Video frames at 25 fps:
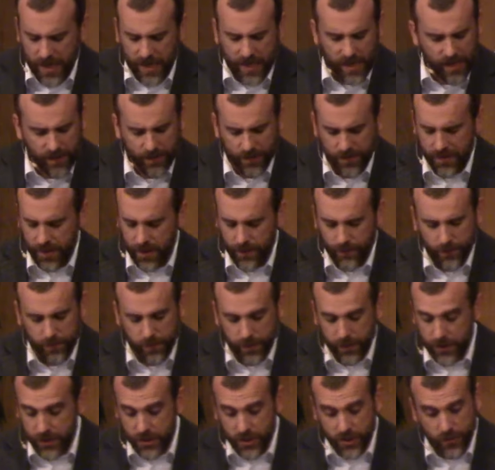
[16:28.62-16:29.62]
and he delivered them from
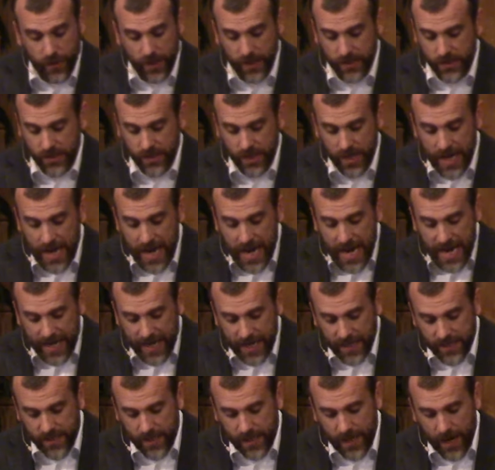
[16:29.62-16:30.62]
their distress.
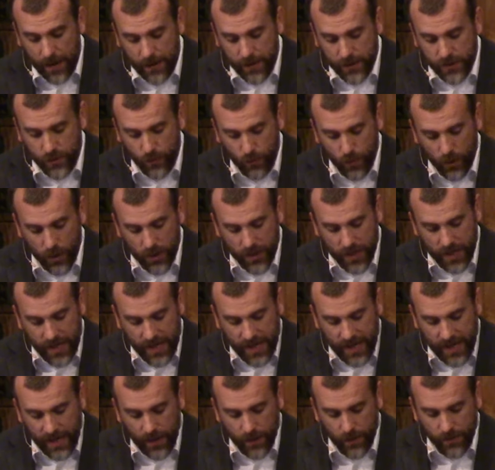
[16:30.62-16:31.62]
He sent out his word and
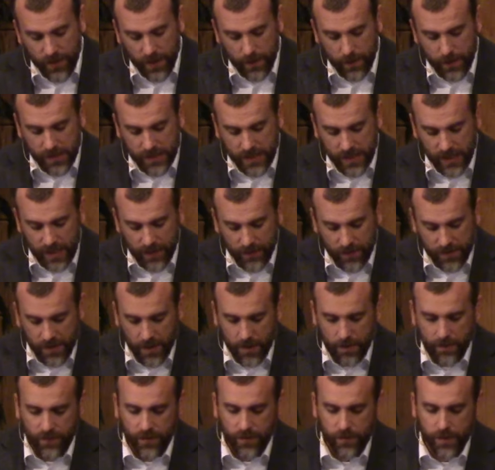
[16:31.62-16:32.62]
healed them and delivered
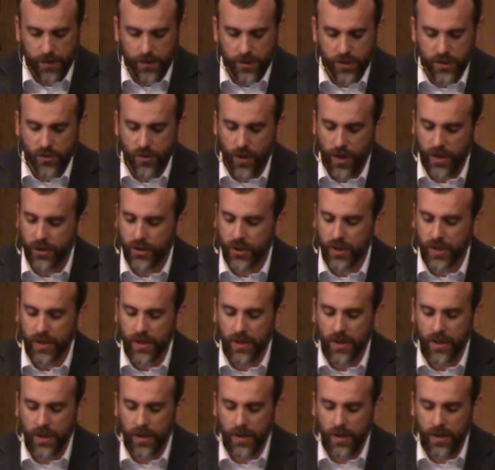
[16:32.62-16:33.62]
them from their destruction.
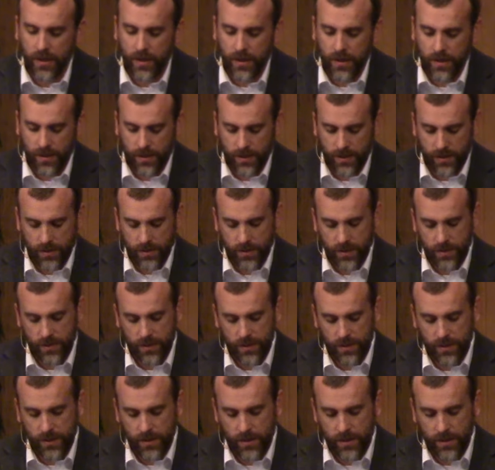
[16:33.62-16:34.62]

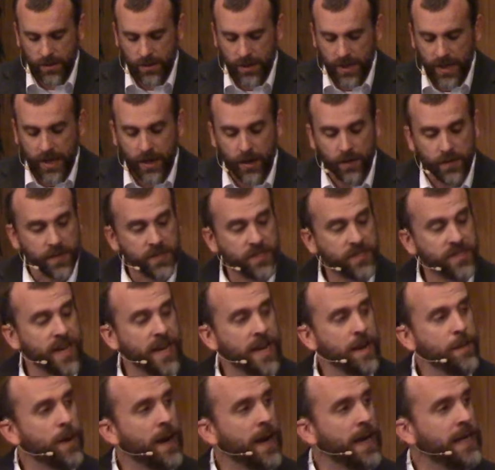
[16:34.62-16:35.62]
Here, the
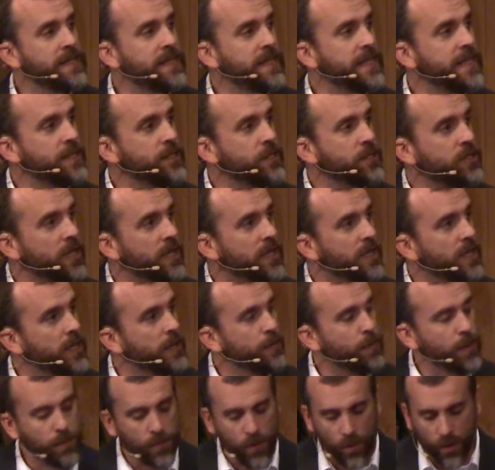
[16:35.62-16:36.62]
same idea, just a
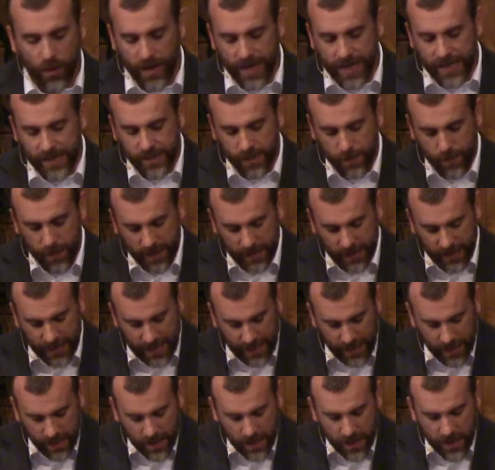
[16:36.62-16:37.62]
little bit more
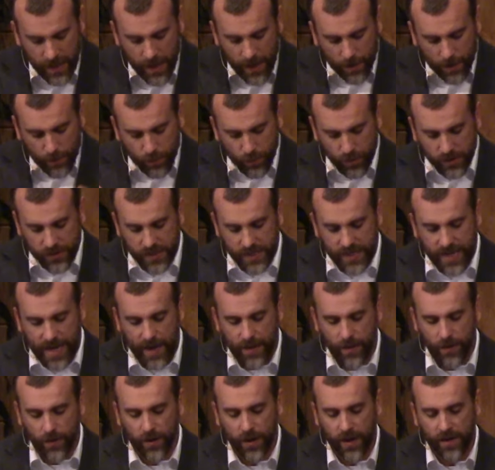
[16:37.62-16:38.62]
intimately put
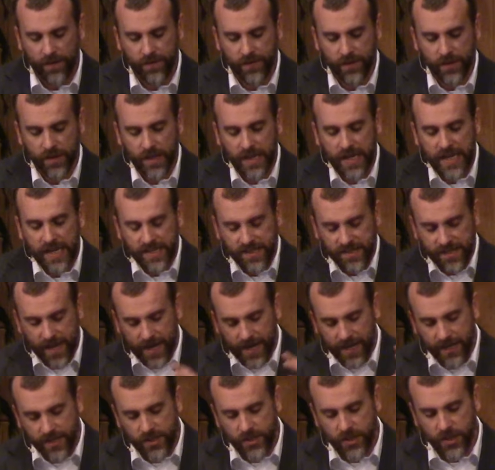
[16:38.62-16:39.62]
together. If the
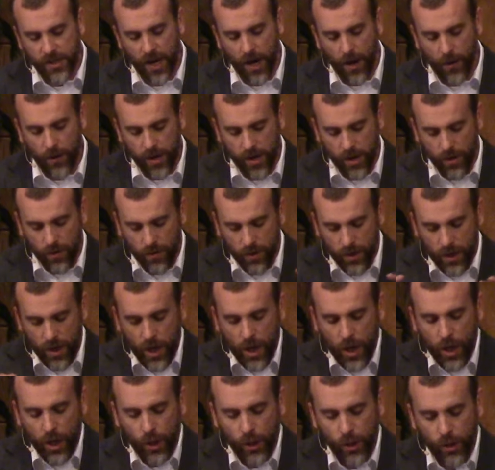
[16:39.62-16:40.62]
second scenario
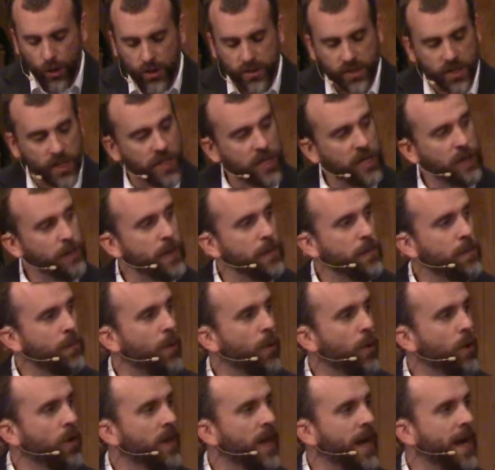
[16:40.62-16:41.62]
looks a little bit
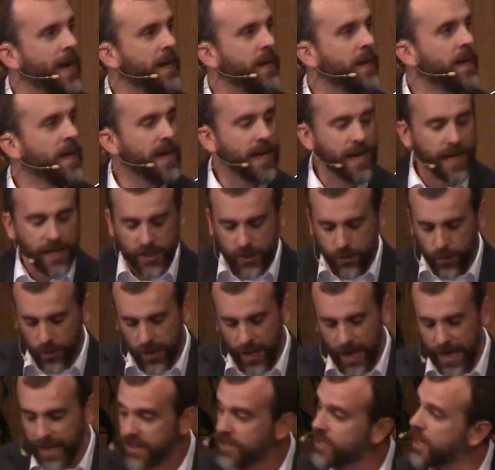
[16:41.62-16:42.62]
more like
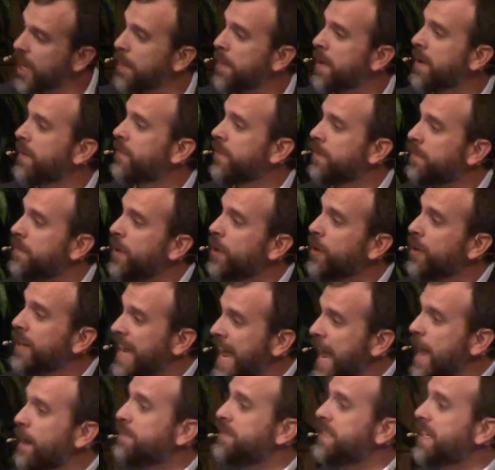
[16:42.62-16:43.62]
Israelites coming from their
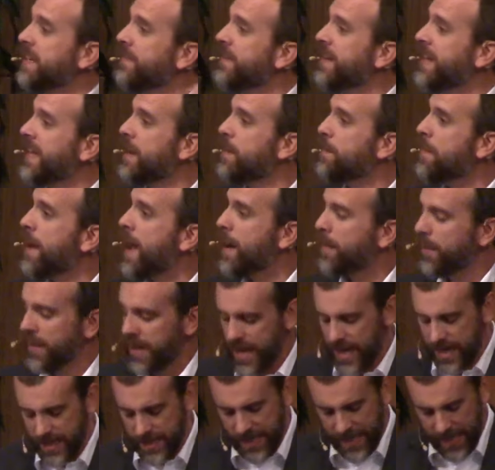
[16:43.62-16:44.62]
captivity in
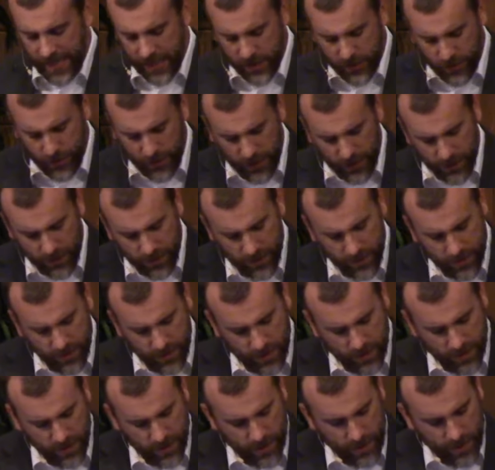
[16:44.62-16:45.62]
Babylon to Israel,
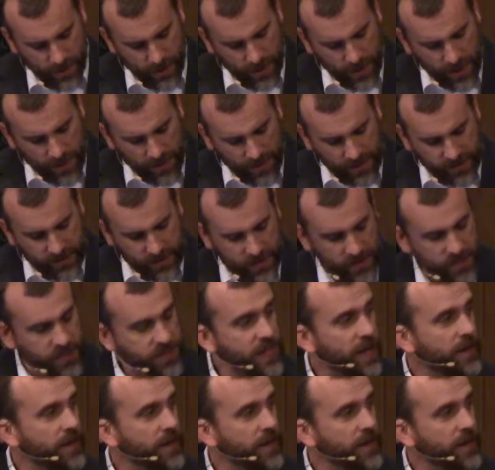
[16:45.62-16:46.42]
this is